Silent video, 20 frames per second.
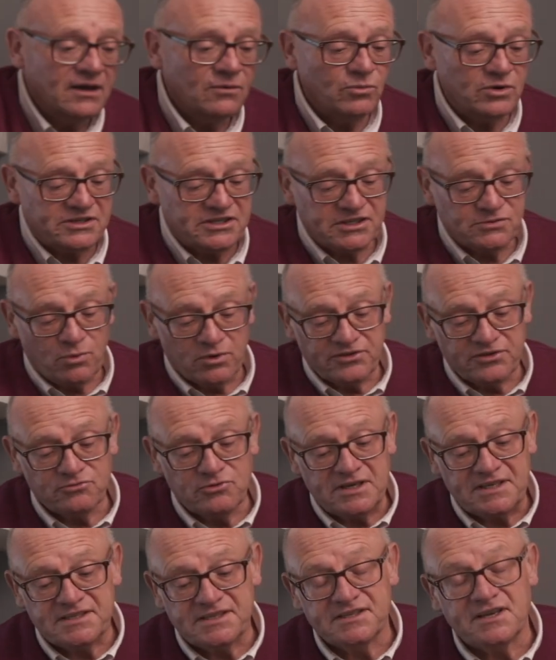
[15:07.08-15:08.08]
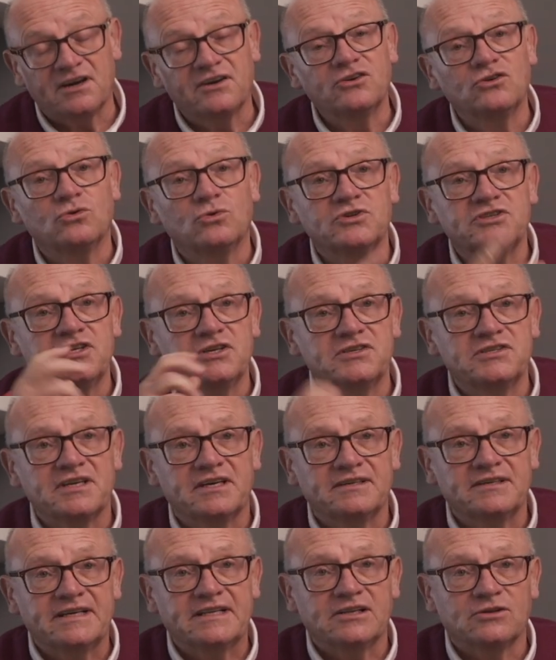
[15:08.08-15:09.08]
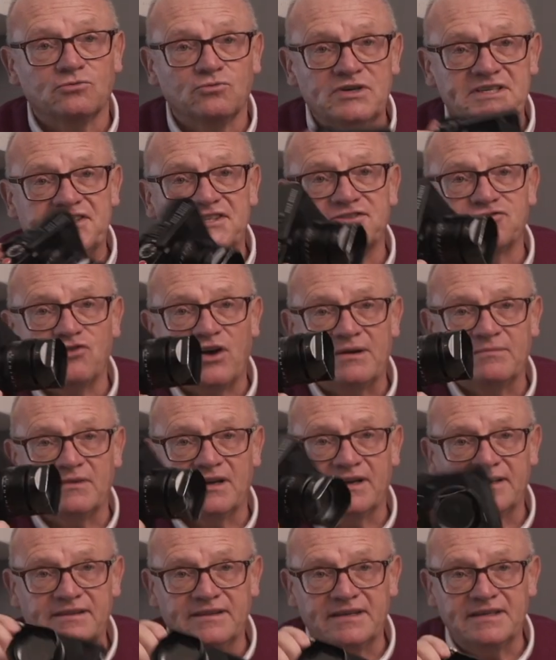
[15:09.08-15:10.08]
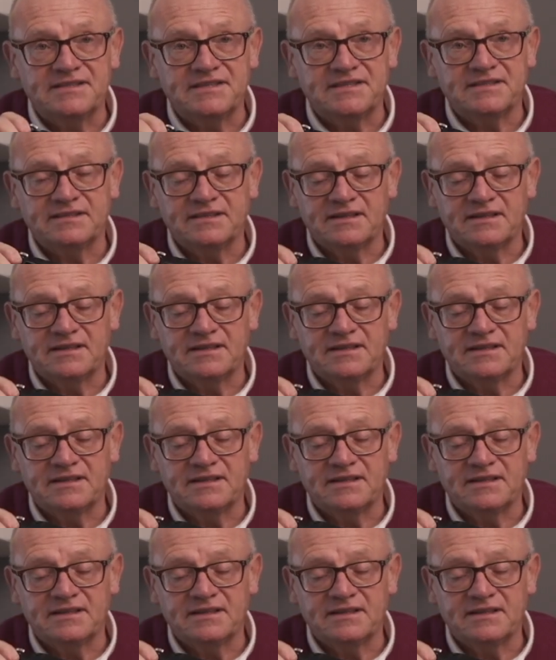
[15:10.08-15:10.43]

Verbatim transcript: which is one of the reasons I always use a little wrist strap like this.